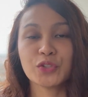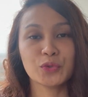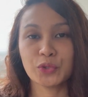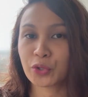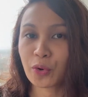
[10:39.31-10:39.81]

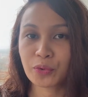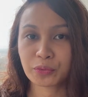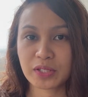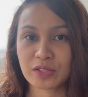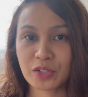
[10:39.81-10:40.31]
Do your own
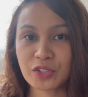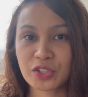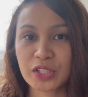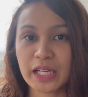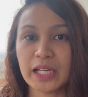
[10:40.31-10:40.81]

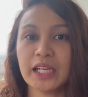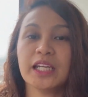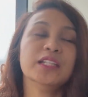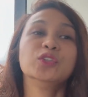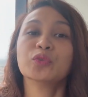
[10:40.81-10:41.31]
research
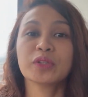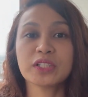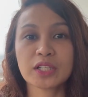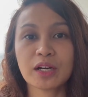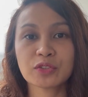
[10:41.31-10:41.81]
and do
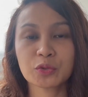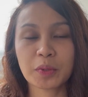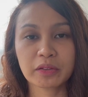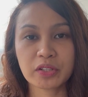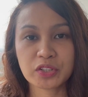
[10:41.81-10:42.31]
reach out to
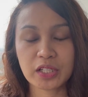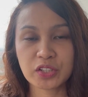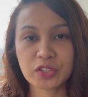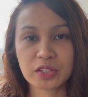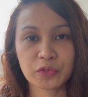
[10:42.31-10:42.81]
migration
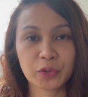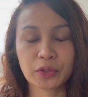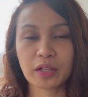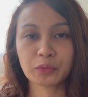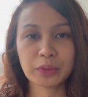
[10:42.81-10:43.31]
agents if you're
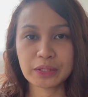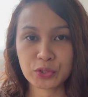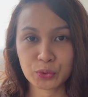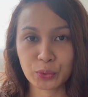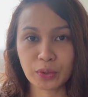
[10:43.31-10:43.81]
not really
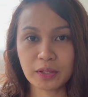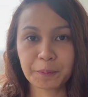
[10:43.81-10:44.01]
sure,